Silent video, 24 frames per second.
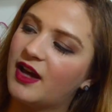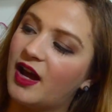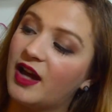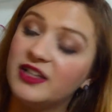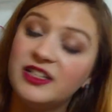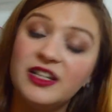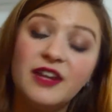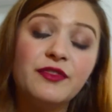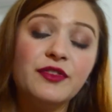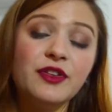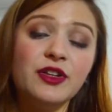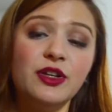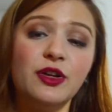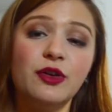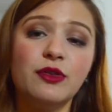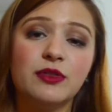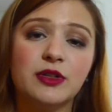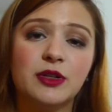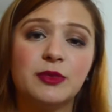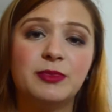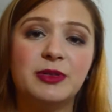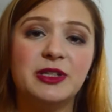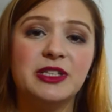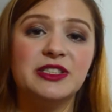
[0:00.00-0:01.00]
I definitely know
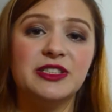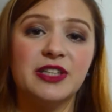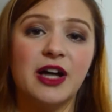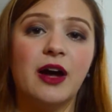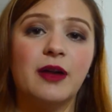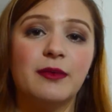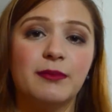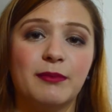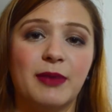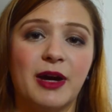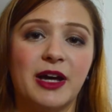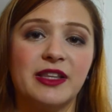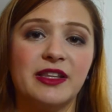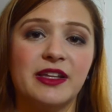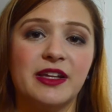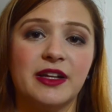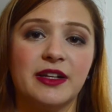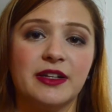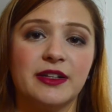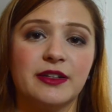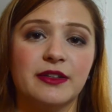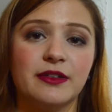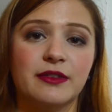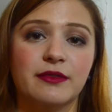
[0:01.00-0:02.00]
it'll be done by the
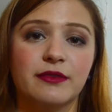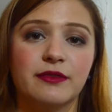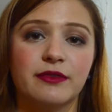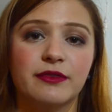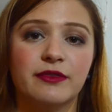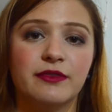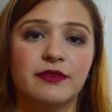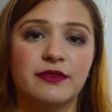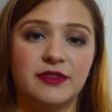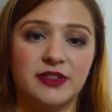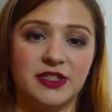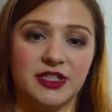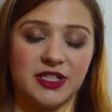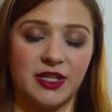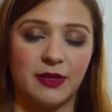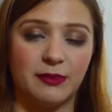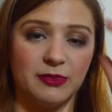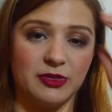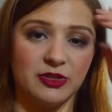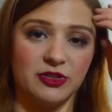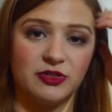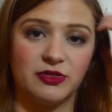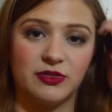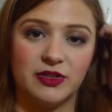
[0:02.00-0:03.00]
end of
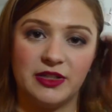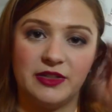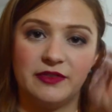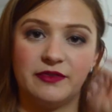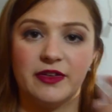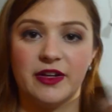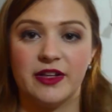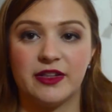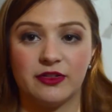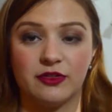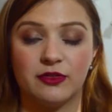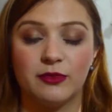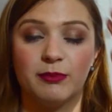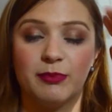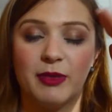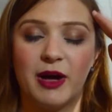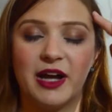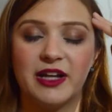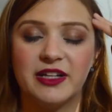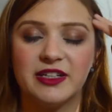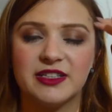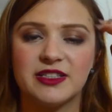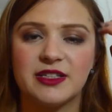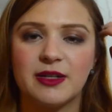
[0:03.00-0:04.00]
December 25th or
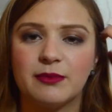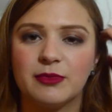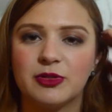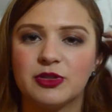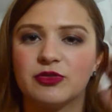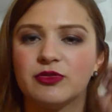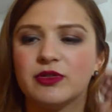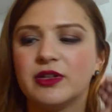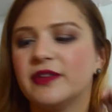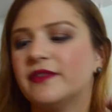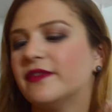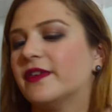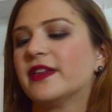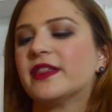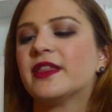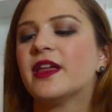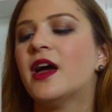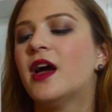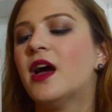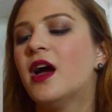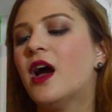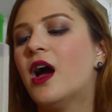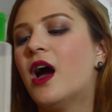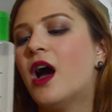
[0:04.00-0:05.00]
by December 25th.
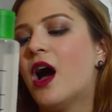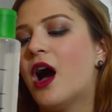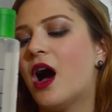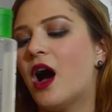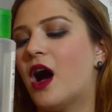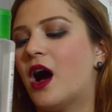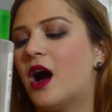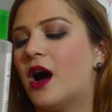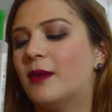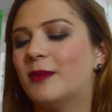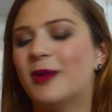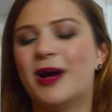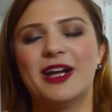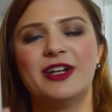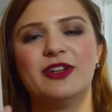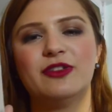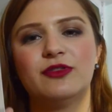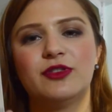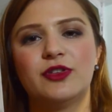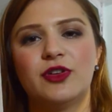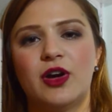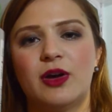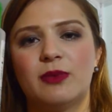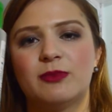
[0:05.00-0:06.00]
Um, I
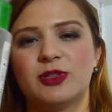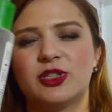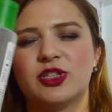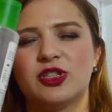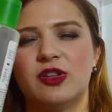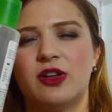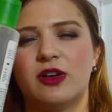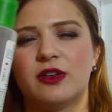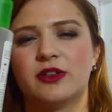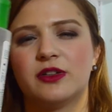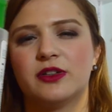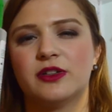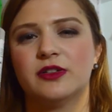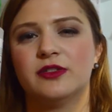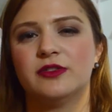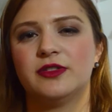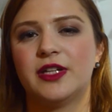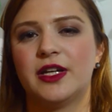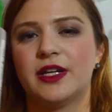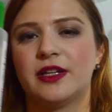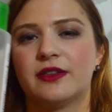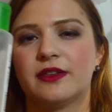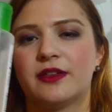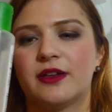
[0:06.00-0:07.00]
don't know how much longer it'll
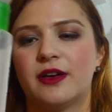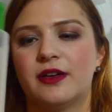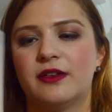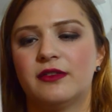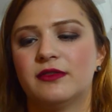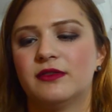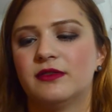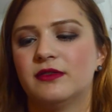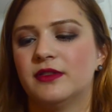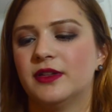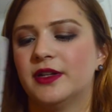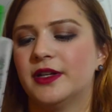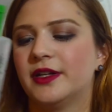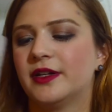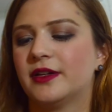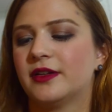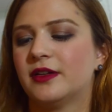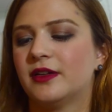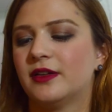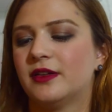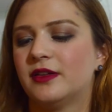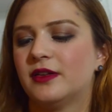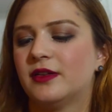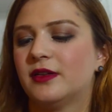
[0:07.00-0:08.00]
take though. Like
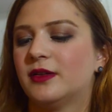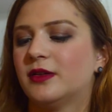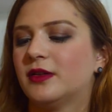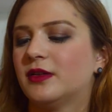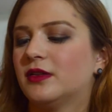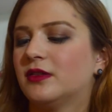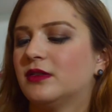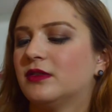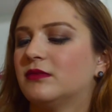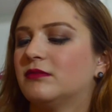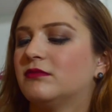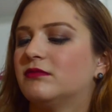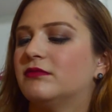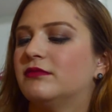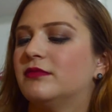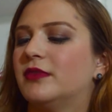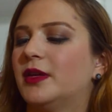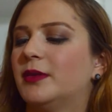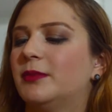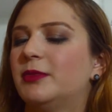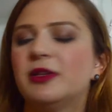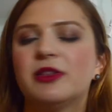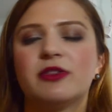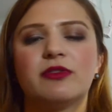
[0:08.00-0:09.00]

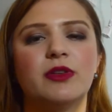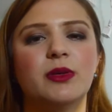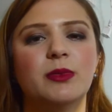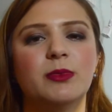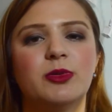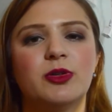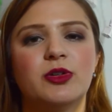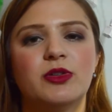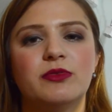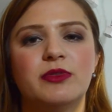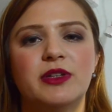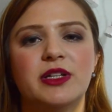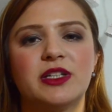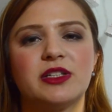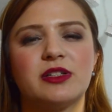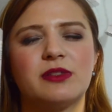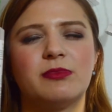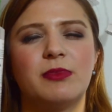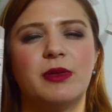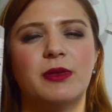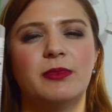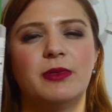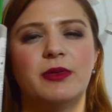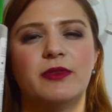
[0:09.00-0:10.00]
maybe three more
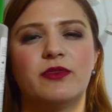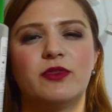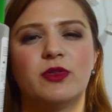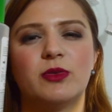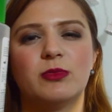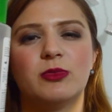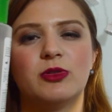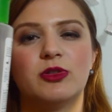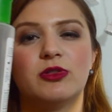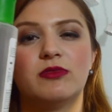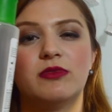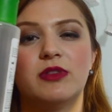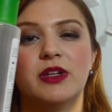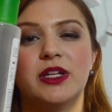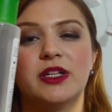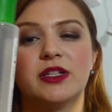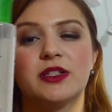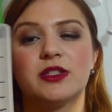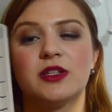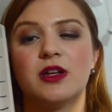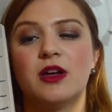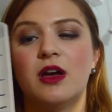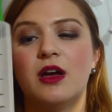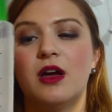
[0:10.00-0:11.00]
weeks, maybe four more
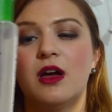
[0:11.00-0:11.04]
weeks.